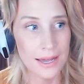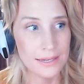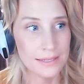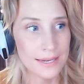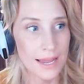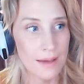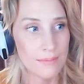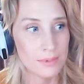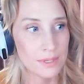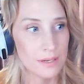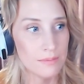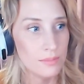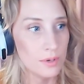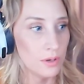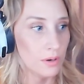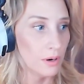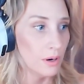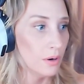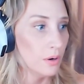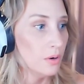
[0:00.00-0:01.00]
Tamsin
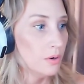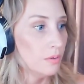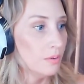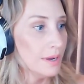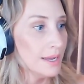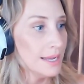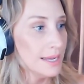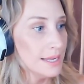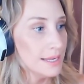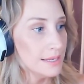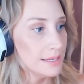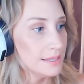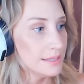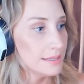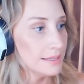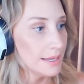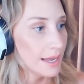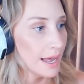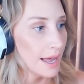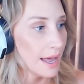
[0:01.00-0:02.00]
Muir, who
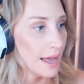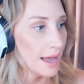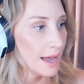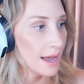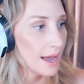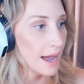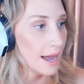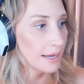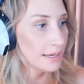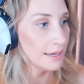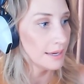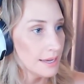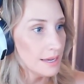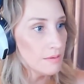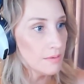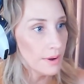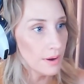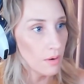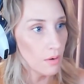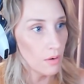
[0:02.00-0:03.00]
is a
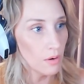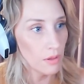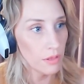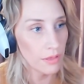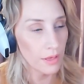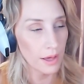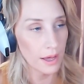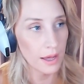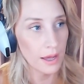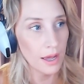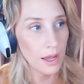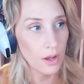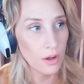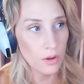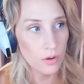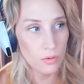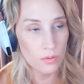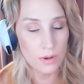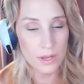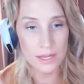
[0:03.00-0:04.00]
Kiwi author
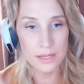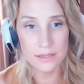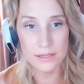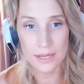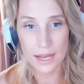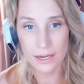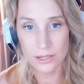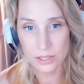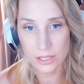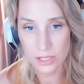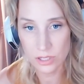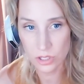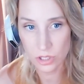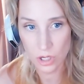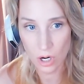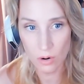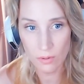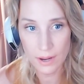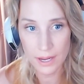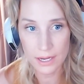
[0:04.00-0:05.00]
who is actually
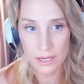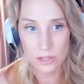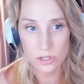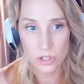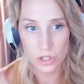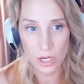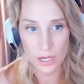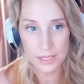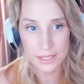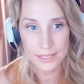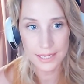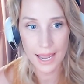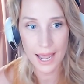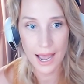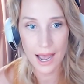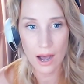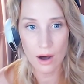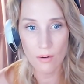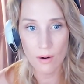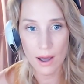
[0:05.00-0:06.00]
showing just
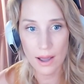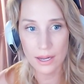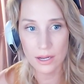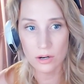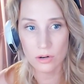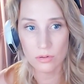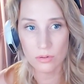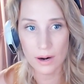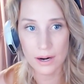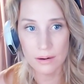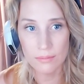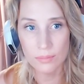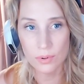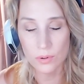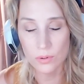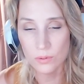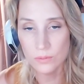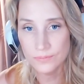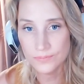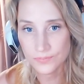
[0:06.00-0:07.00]
how
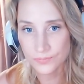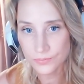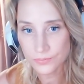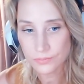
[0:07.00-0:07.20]
incredible